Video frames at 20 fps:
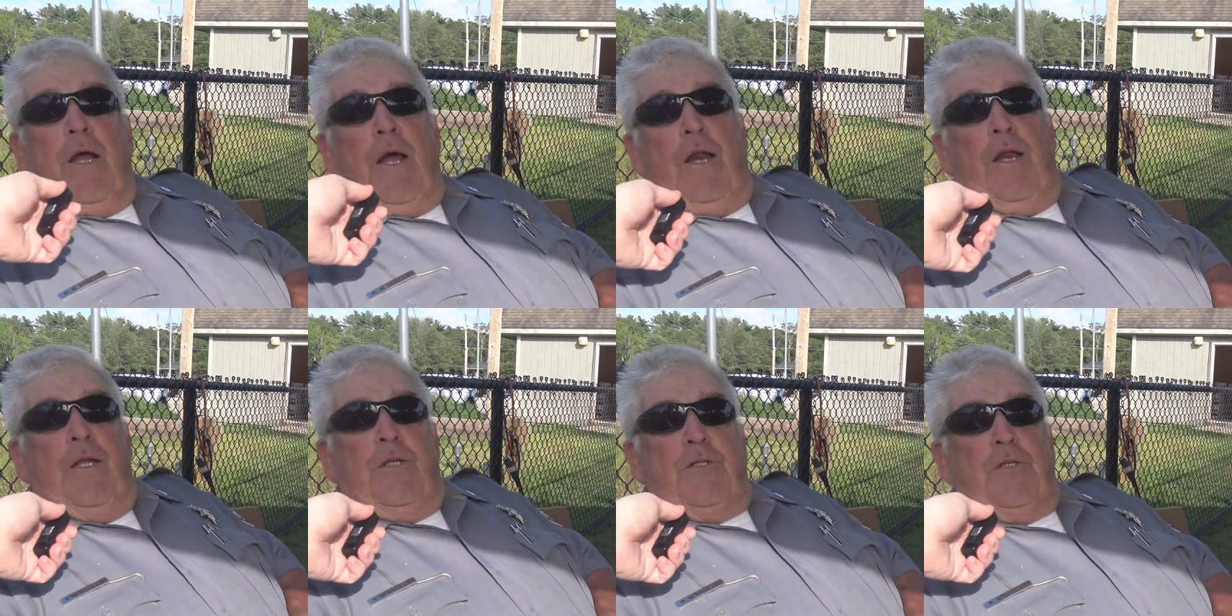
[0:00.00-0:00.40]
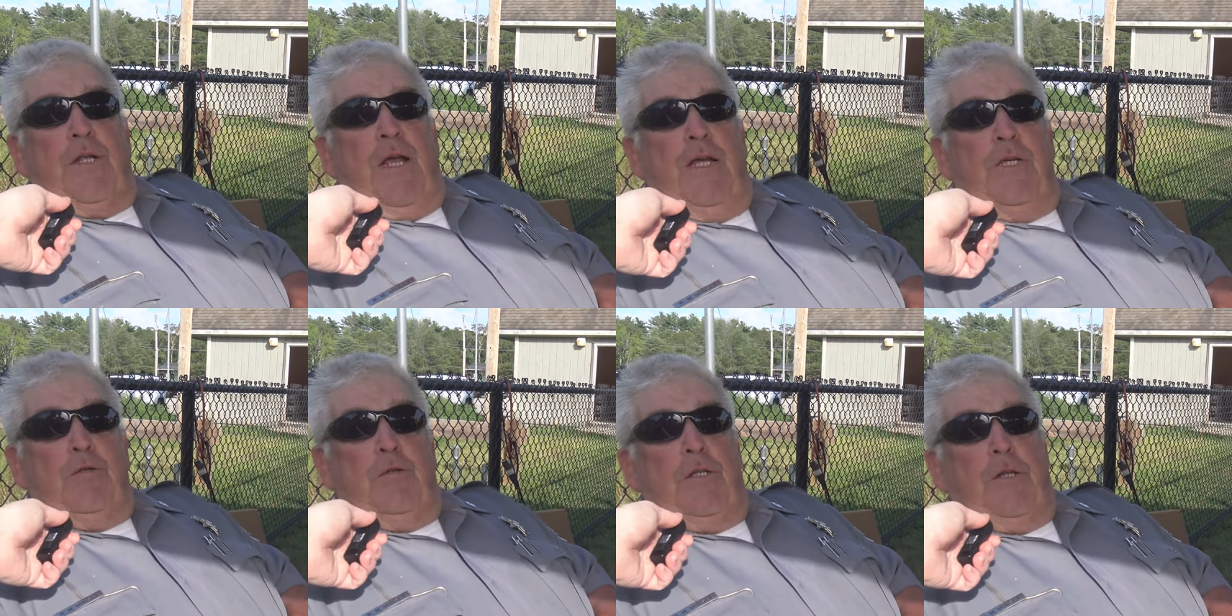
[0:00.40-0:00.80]
And it
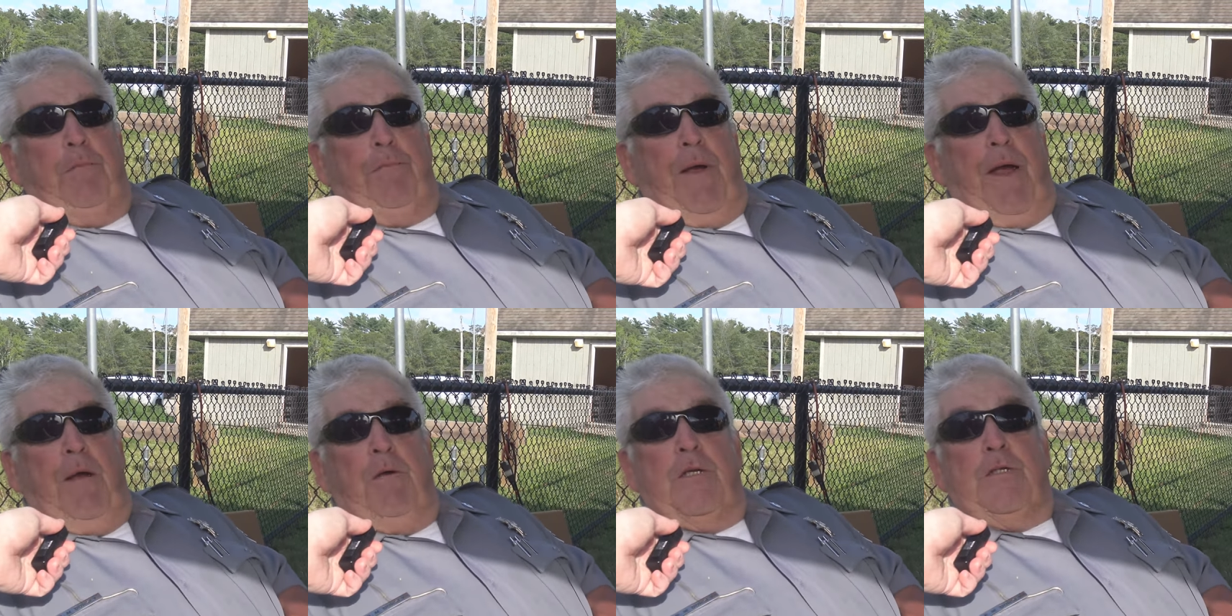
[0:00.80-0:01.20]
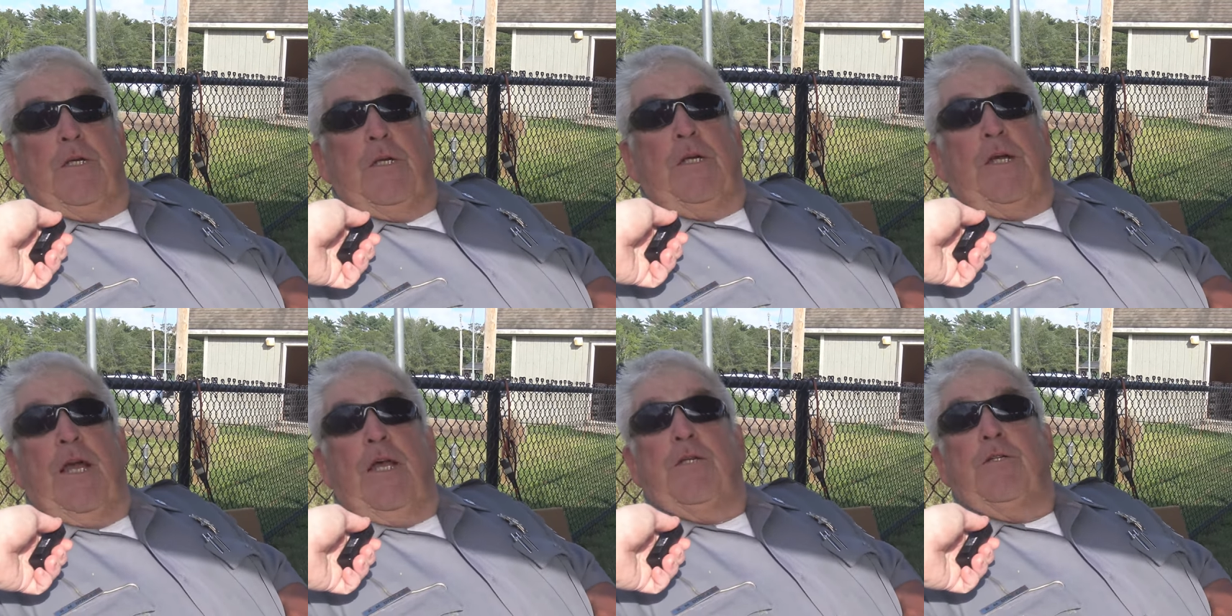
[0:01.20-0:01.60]
stays with the parents
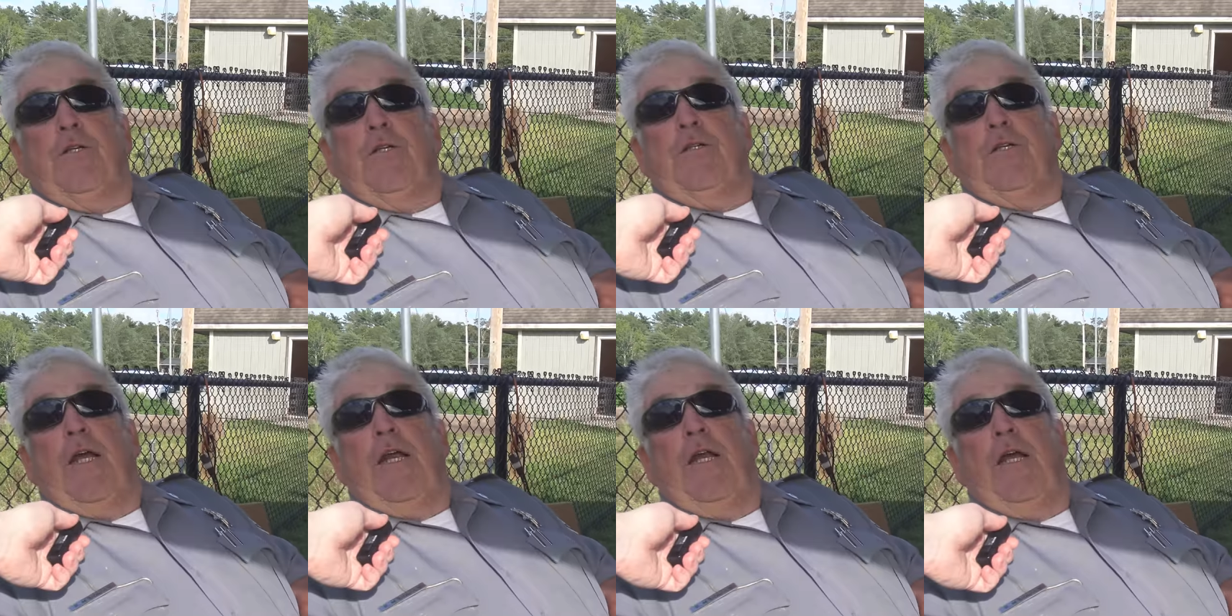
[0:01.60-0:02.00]
in case there's